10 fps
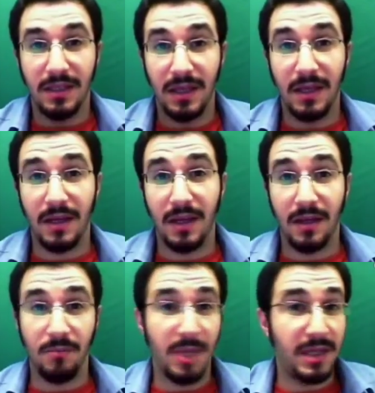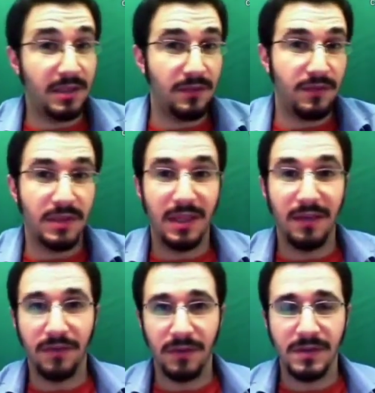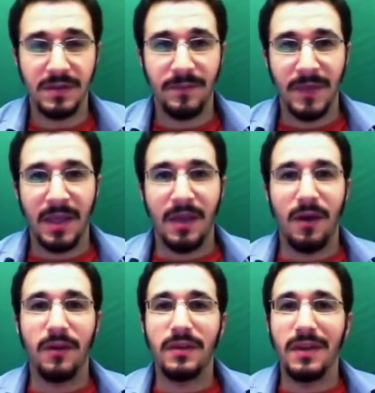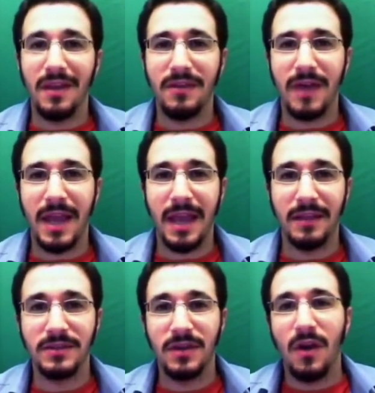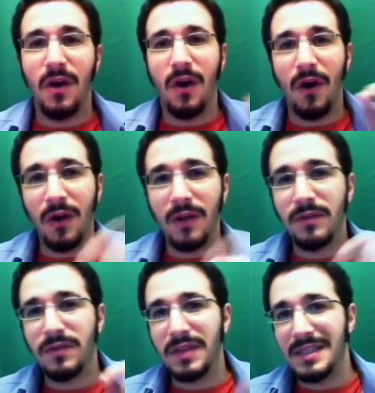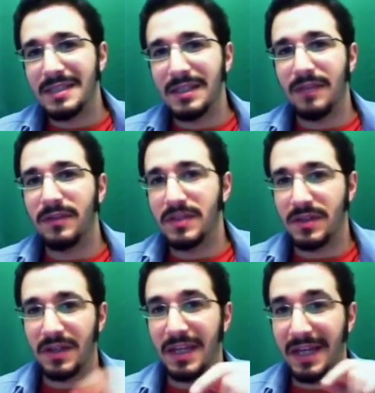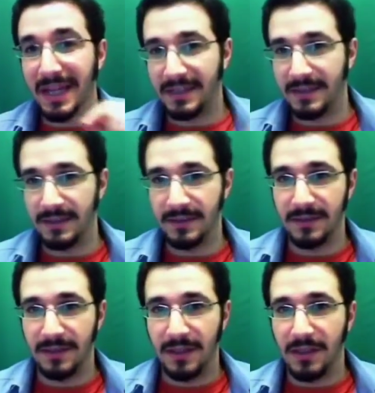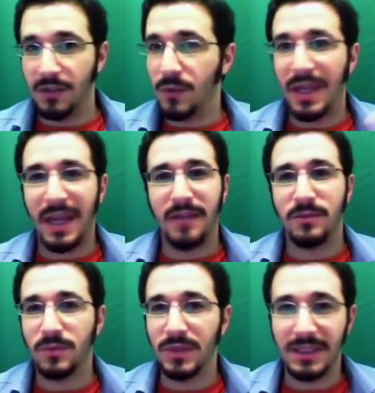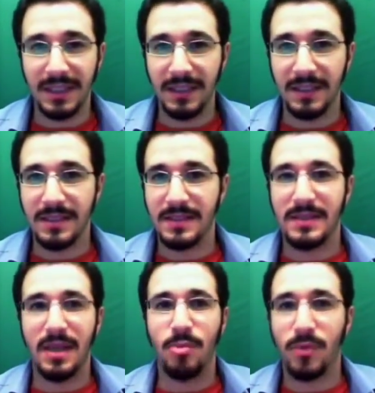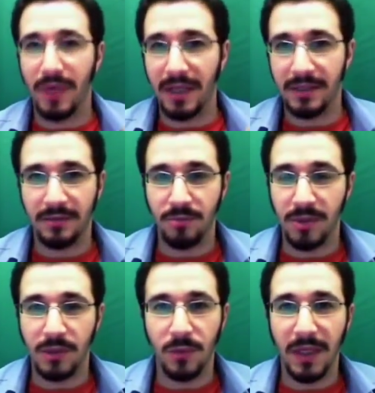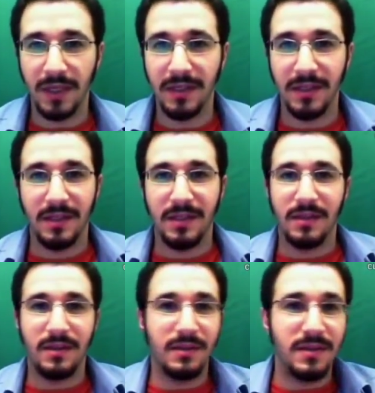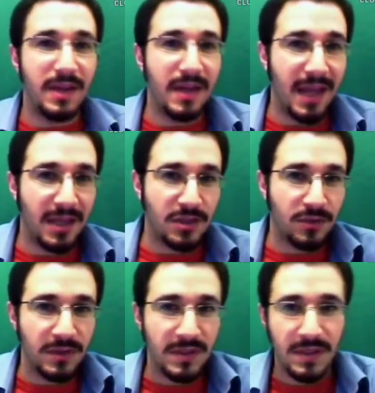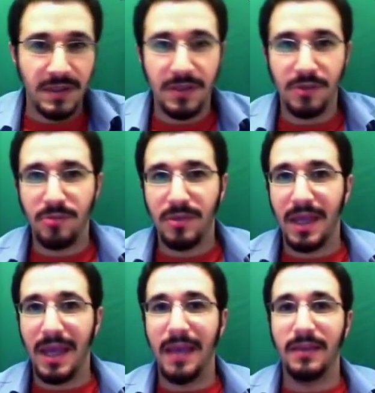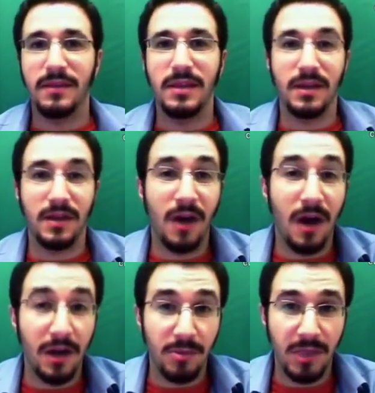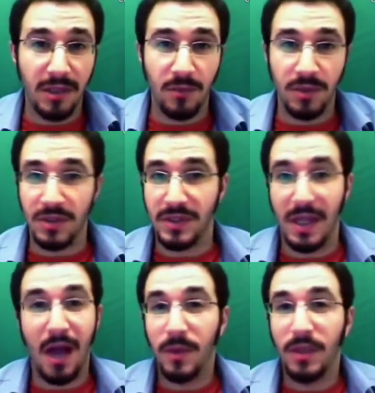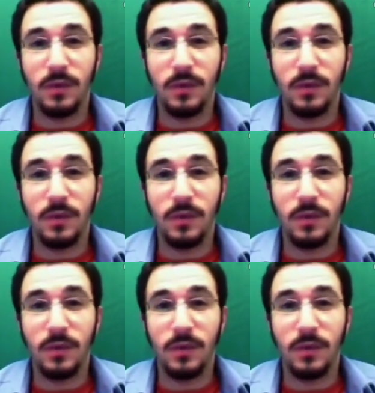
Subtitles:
in many different levels. On the other hand, all of these levels are connected. You can't really separate between the natural system and the economy, which is how we